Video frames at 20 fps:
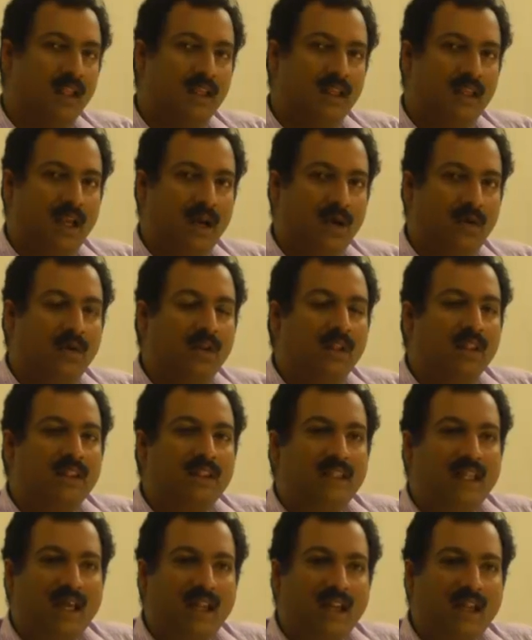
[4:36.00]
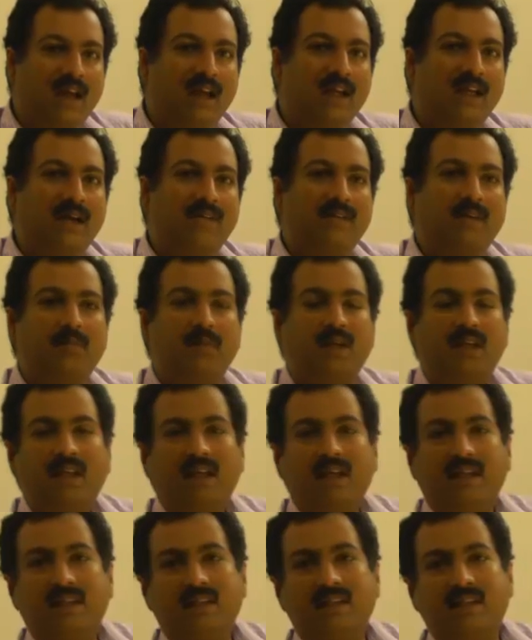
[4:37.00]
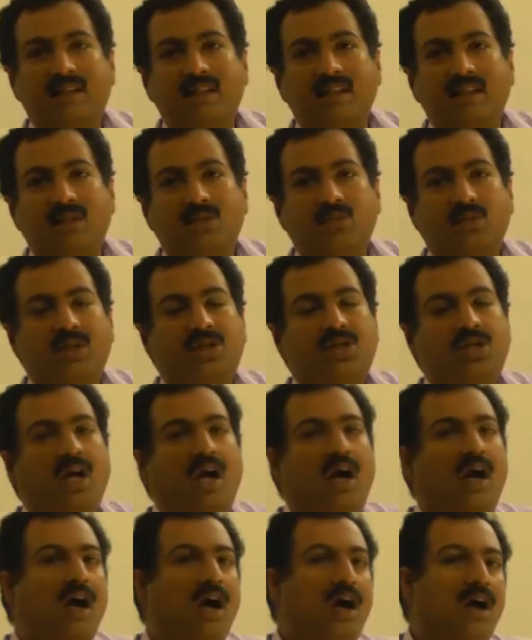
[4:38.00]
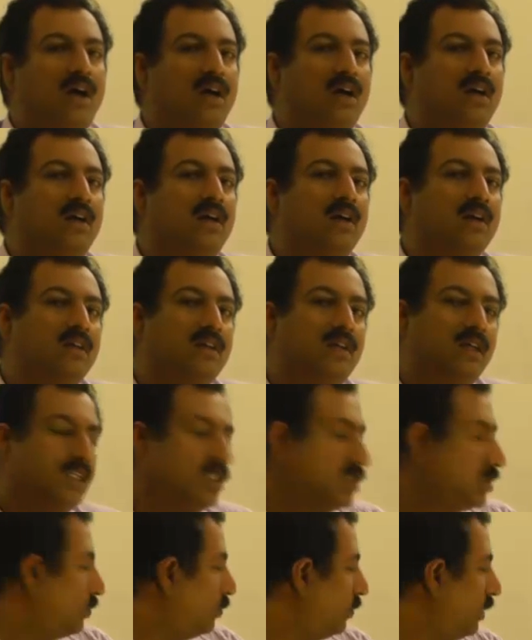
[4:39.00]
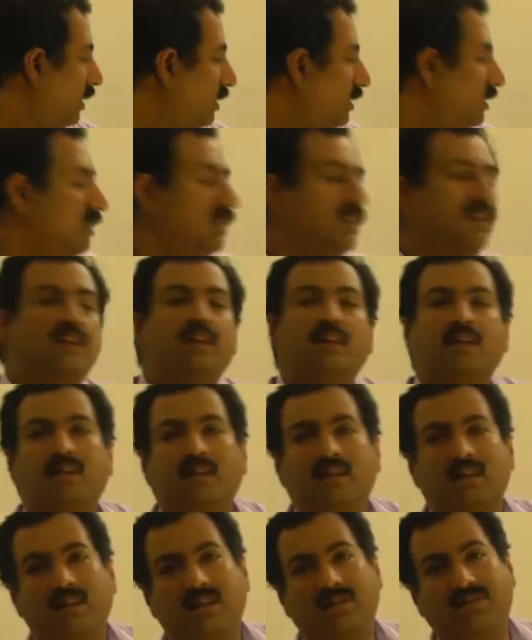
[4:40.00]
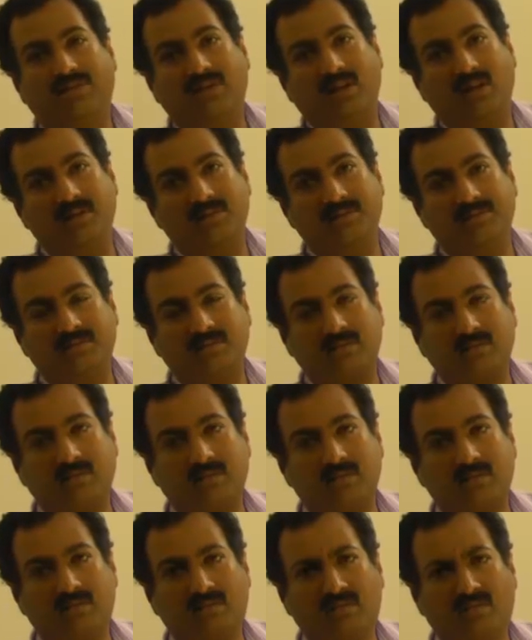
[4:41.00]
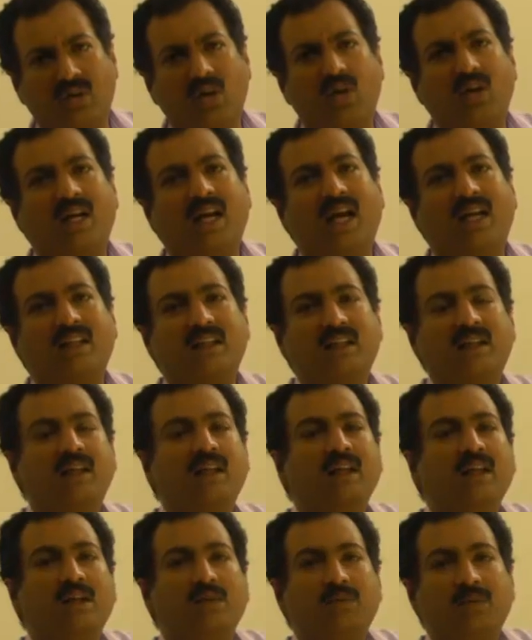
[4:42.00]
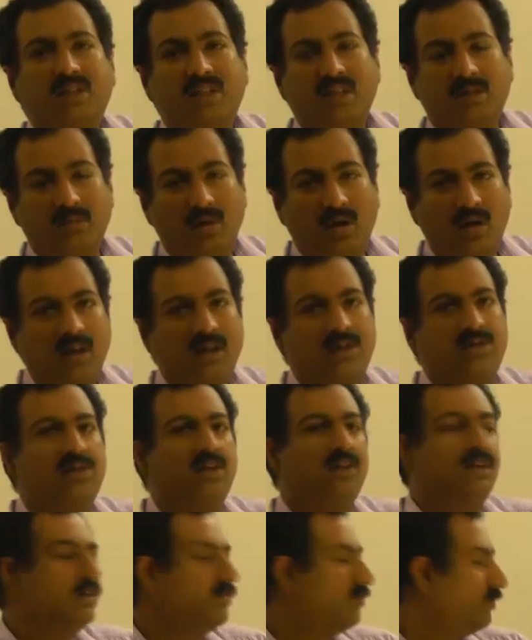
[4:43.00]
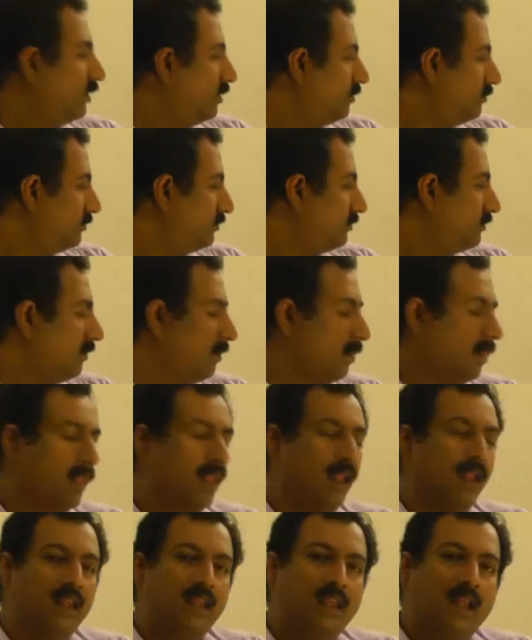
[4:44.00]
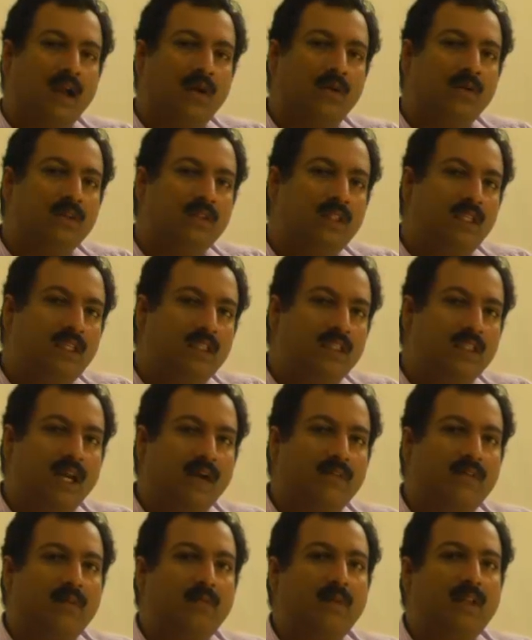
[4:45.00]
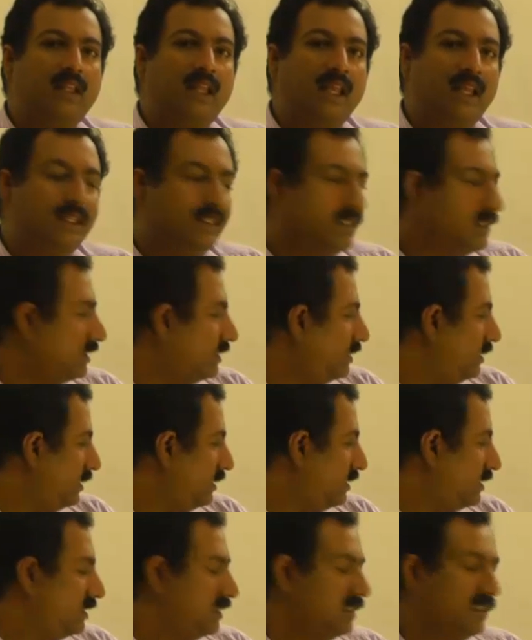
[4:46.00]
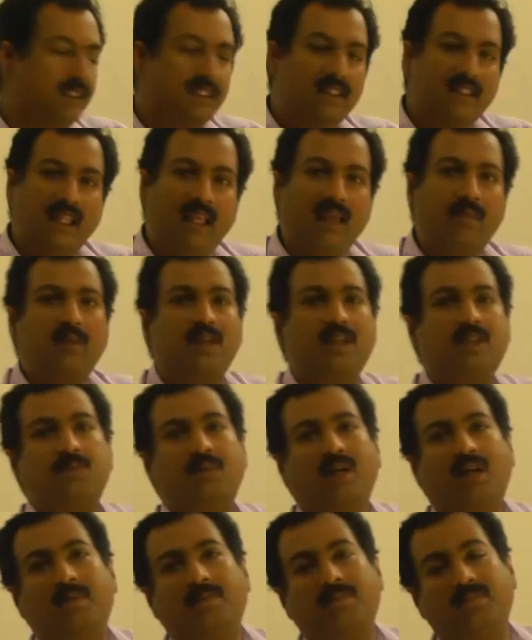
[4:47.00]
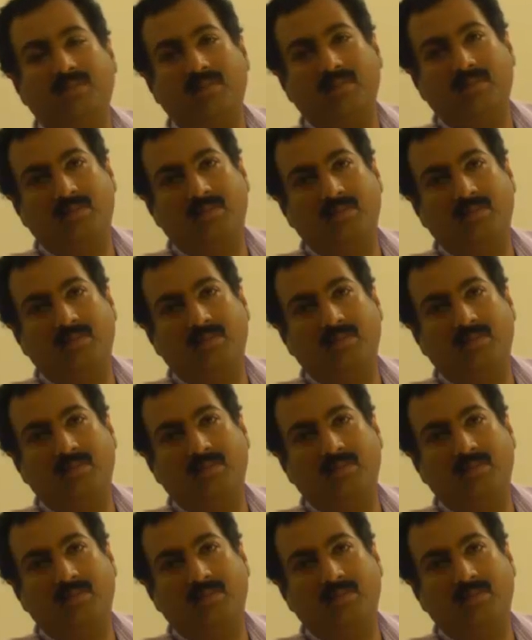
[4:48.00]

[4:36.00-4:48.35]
Now there are government agencies which are controlling the firm or rather which are monitoring the firm. Now these government agencies, they must be